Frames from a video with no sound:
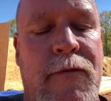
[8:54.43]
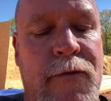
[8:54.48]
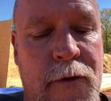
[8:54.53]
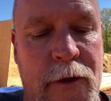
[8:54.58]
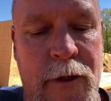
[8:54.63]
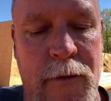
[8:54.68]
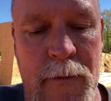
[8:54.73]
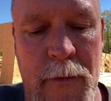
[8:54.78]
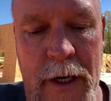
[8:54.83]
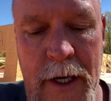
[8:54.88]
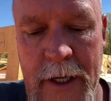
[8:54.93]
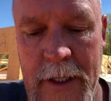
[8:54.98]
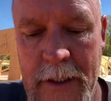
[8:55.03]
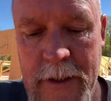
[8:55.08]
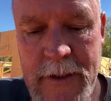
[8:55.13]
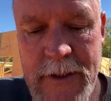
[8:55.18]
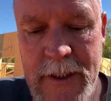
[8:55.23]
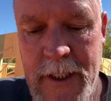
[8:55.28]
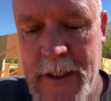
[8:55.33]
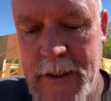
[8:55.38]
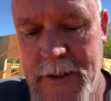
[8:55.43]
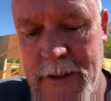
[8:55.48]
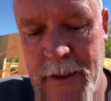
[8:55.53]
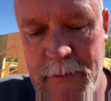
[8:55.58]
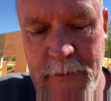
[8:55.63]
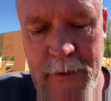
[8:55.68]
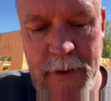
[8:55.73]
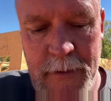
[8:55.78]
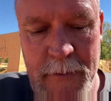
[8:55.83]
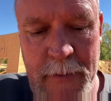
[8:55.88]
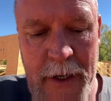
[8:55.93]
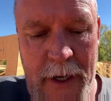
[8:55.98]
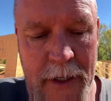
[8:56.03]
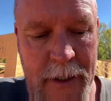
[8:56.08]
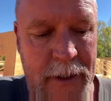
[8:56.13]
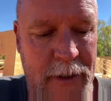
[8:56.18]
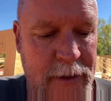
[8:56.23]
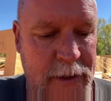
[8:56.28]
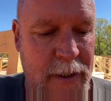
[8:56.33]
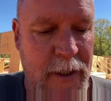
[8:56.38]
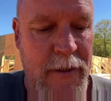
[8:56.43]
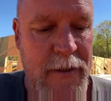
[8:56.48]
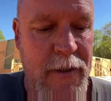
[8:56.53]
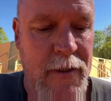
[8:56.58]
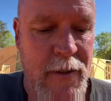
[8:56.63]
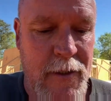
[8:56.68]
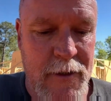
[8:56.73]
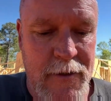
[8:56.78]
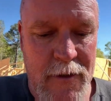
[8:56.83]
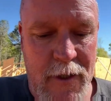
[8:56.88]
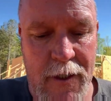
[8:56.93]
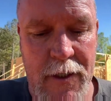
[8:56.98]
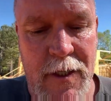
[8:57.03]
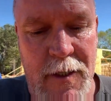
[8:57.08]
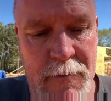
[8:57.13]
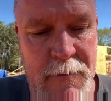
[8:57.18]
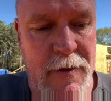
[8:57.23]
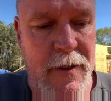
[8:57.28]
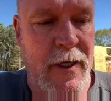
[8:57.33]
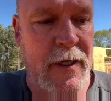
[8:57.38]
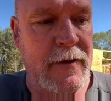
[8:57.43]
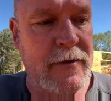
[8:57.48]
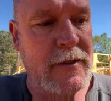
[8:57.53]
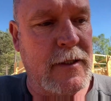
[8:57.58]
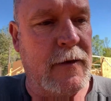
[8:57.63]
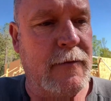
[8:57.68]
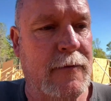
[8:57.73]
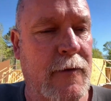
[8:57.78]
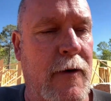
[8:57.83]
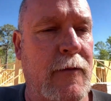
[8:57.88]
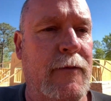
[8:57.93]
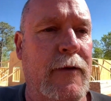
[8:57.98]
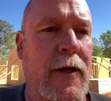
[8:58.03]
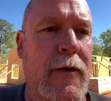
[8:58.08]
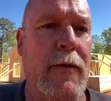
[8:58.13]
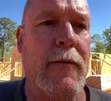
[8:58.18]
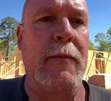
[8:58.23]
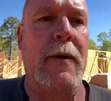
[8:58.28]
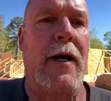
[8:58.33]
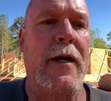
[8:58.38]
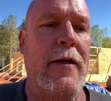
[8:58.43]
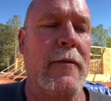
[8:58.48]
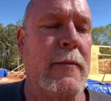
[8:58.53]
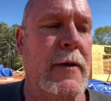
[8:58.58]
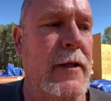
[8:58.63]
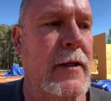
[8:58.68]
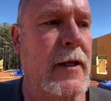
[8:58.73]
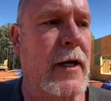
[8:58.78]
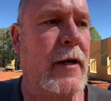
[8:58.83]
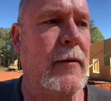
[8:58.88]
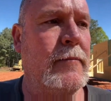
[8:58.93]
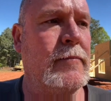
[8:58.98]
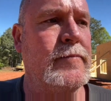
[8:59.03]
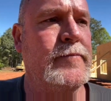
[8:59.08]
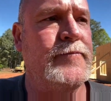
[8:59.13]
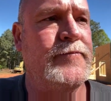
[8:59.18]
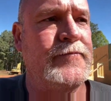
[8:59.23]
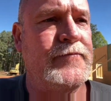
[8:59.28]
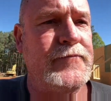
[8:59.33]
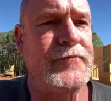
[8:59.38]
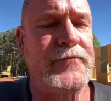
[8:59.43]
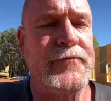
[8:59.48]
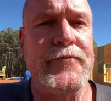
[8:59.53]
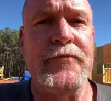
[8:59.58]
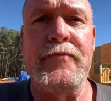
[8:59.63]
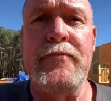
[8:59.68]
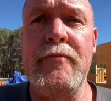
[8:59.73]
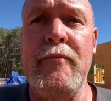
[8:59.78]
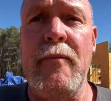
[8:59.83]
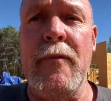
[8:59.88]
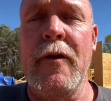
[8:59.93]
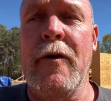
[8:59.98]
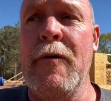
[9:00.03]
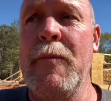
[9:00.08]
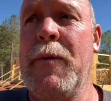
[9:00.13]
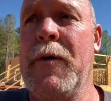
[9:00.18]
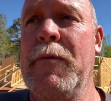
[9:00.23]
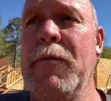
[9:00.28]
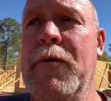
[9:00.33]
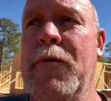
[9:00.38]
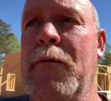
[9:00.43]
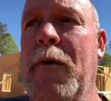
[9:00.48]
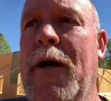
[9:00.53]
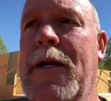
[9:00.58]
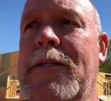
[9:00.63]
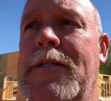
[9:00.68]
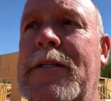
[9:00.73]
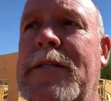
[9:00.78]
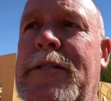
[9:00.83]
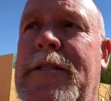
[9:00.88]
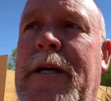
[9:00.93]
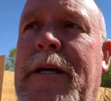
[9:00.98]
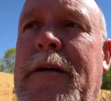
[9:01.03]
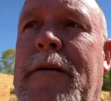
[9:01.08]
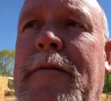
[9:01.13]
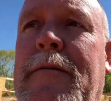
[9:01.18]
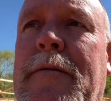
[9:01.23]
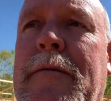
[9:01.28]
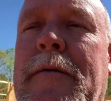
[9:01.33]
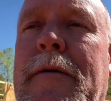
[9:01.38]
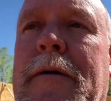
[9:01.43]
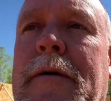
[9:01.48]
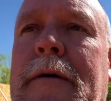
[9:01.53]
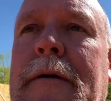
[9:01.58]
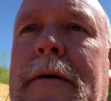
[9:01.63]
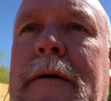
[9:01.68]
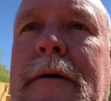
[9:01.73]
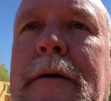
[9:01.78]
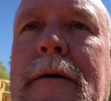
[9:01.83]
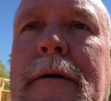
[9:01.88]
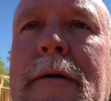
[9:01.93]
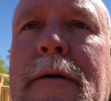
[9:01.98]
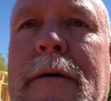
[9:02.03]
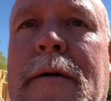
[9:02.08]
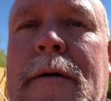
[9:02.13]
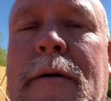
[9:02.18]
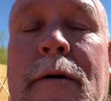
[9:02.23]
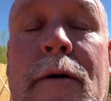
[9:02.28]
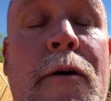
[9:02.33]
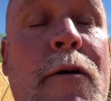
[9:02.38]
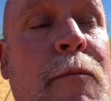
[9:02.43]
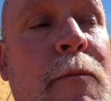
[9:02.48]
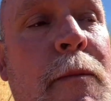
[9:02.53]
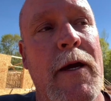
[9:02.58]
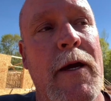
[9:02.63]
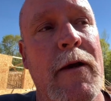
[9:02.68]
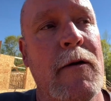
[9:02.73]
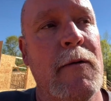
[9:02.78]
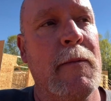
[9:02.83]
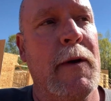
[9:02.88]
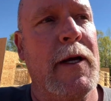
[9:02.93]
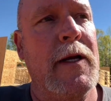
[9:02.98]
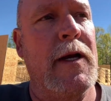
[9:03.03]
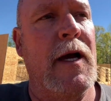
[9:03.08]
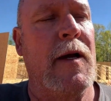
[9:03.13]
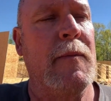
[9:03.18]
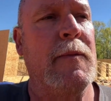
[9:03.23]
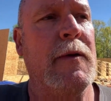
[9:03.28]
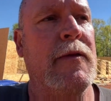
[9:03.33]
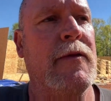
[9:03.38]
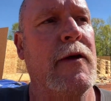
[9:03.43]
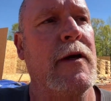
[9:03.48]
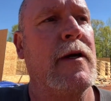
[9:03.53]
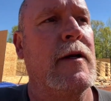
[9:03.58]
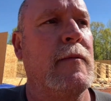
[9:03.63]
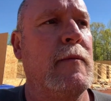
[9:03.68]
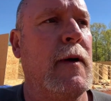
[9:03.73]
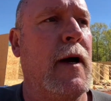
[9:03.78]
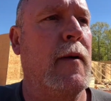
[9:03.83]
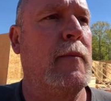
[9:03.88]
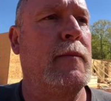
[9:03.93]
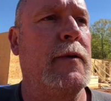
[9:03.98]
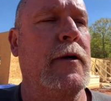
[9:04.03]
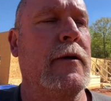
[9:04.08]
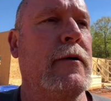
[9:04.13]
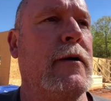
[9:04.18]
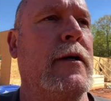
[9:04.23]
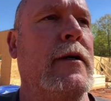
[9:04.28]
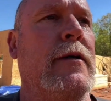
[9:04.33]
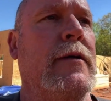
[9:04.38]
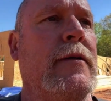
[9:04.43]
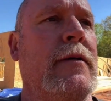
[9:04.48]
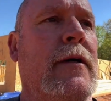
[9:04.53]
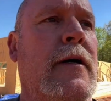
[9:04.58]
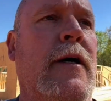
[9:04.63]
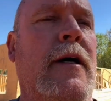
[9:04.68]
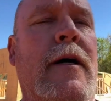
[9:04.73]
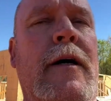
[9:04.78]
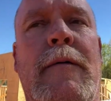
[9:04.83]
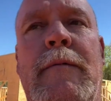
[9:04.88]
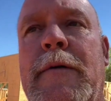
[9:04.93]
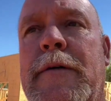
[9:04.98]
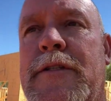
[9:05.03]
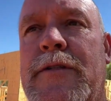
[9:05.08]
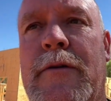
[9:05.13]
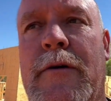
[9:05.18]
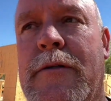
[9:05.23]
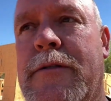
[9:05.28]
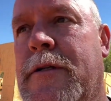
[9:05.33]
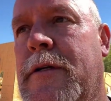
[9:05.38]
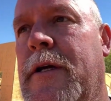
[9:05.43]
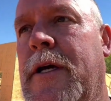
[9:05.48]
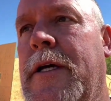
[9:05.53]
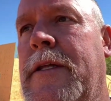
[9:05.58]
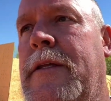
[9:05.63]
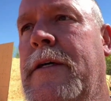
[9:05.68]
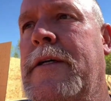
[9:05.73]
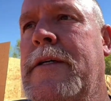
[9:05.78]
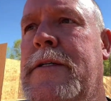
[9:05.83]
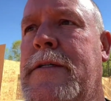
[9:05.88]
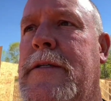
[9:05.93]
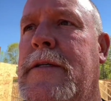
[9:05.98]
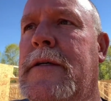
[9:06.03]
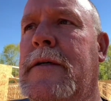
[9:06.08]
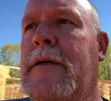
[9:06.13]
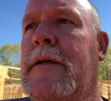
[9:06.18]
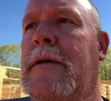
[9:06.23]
a friend of mine and said something about it and said, you know, I try to keep the negative stuff off. And they reminded me that there are people who watch this channel who or may not be thinking about building um, a structure like this